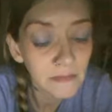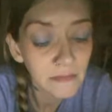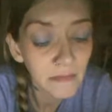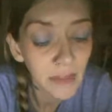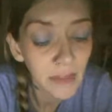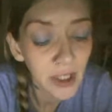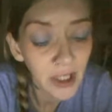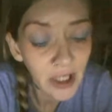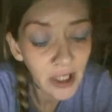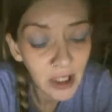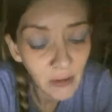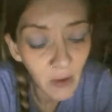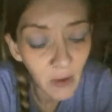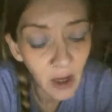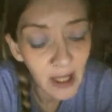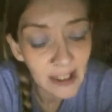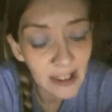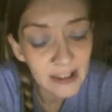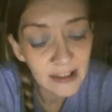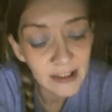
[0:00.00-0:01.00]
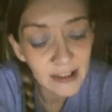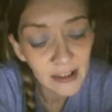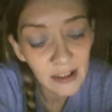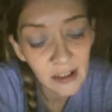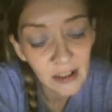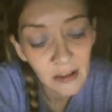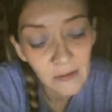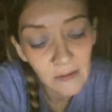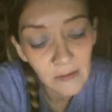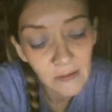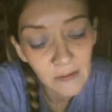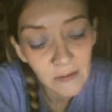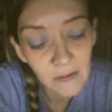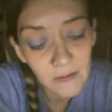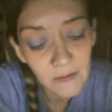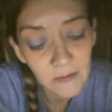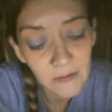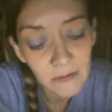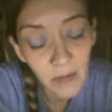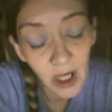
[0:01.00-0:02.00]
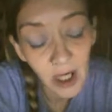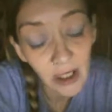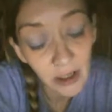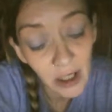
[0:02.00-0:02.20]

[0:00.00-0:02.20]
But anyways, my